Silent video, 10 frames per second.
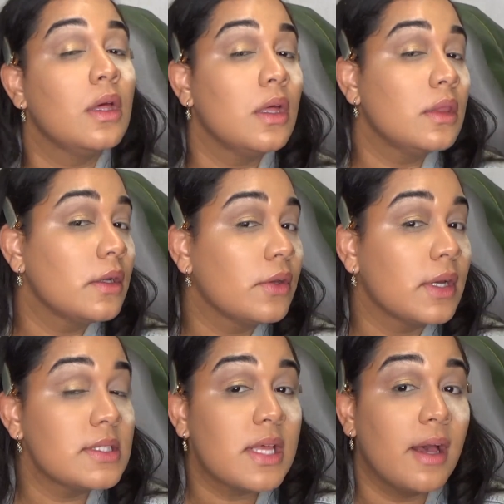And there you
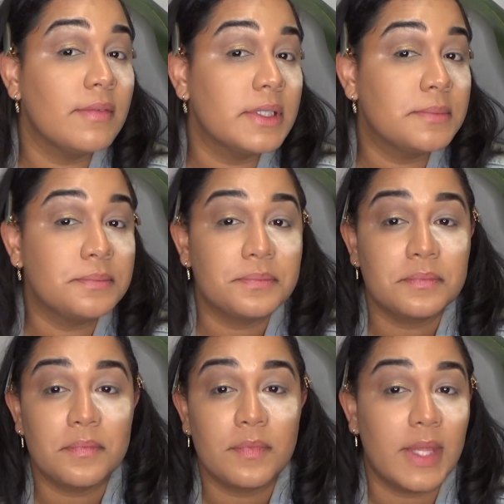guys have it.
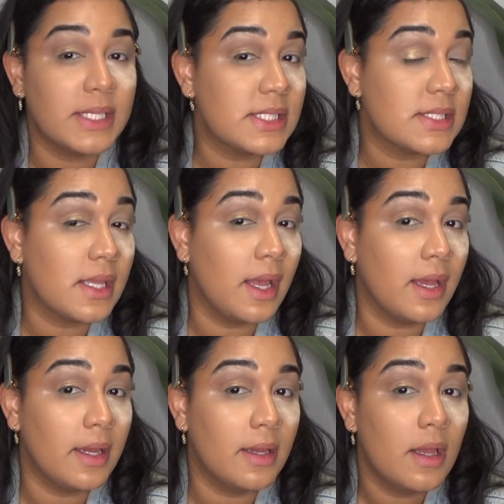That's
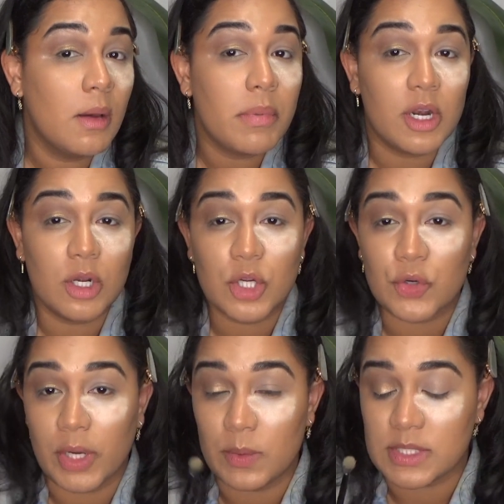that. Better look
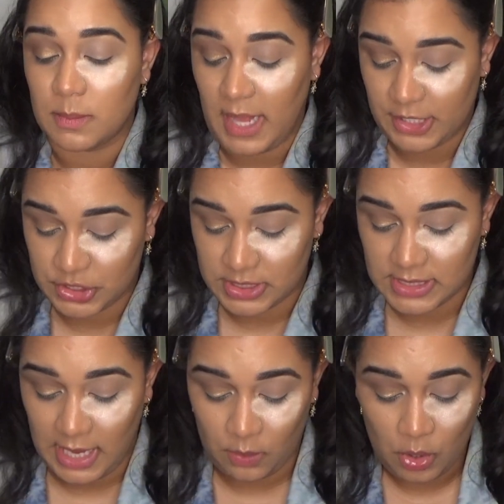great with some lashes.
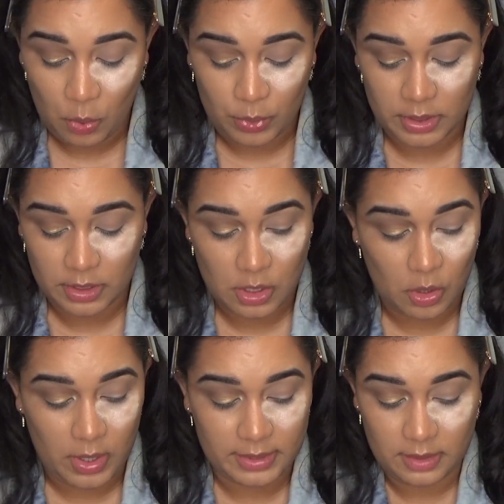Now, we're going to
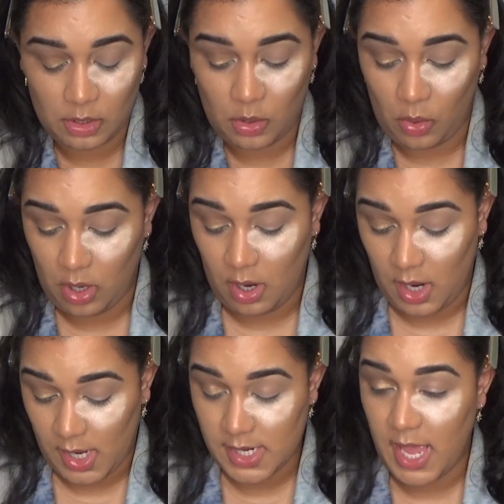go
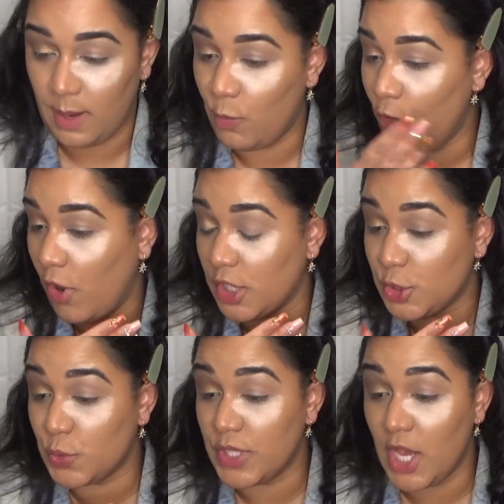on and move on
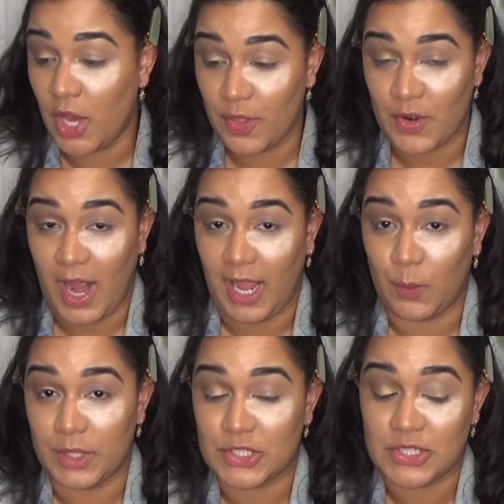to the other eye,
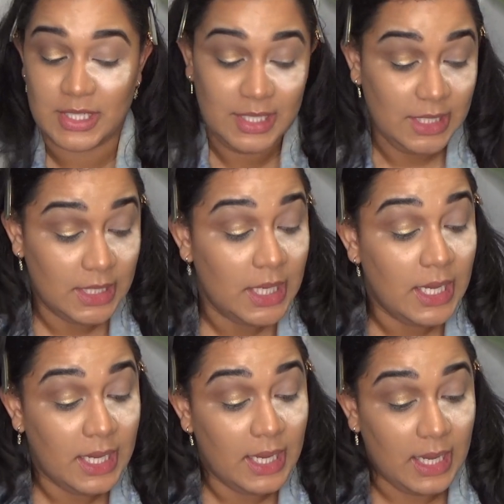which
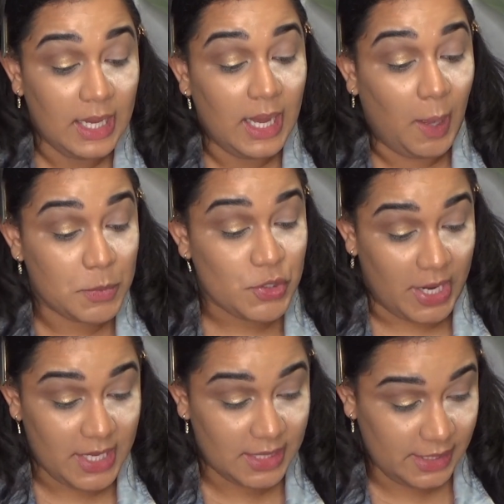I'm
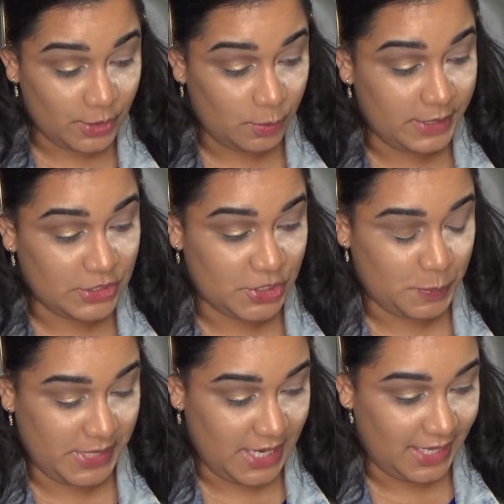dreading a little bit just
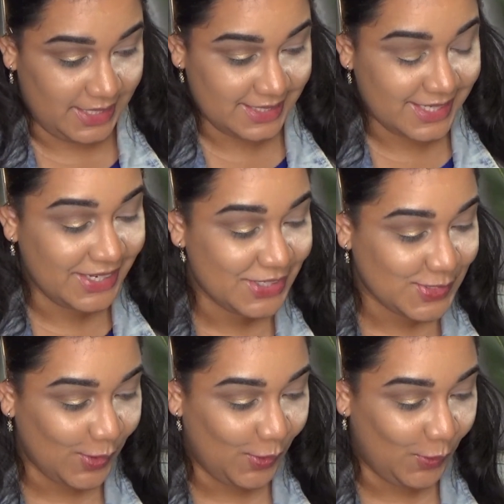because.
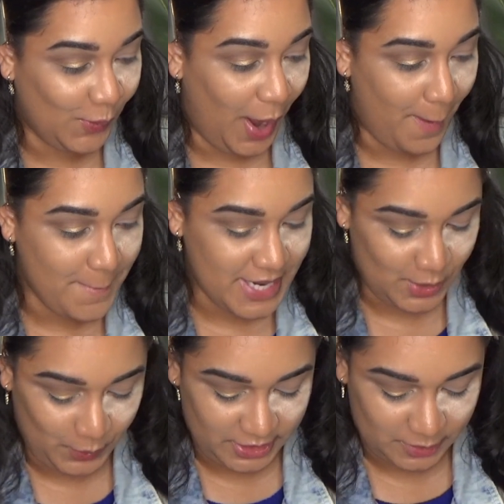So,
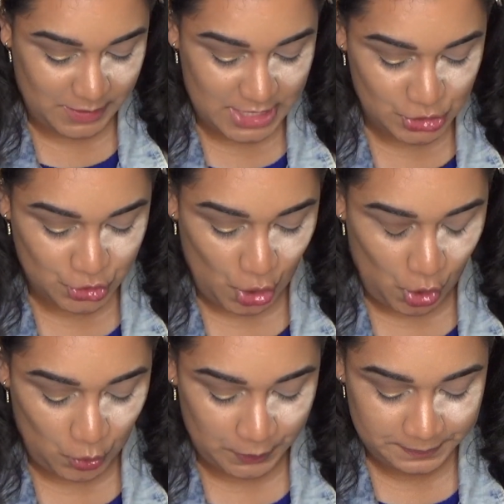bear with me.
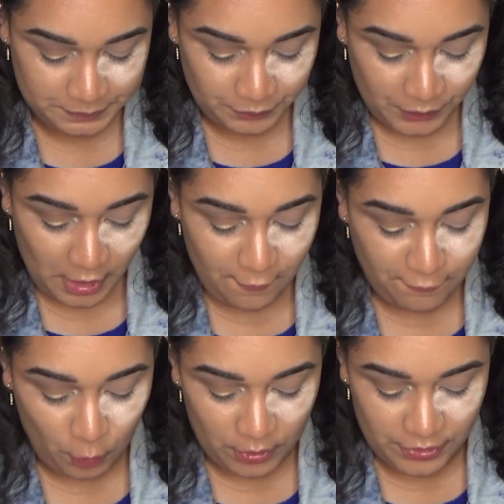So,
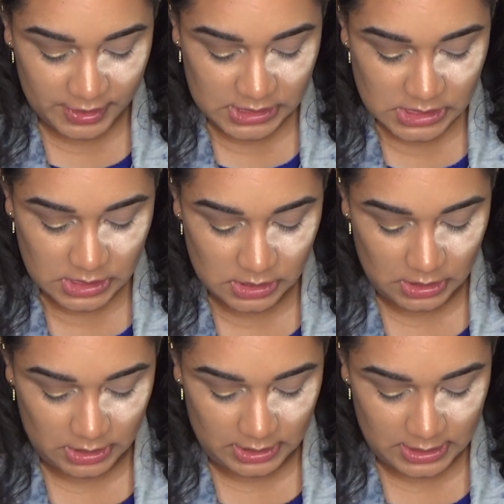for this
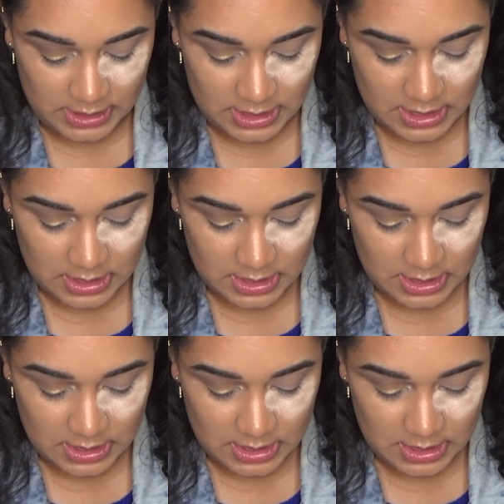look,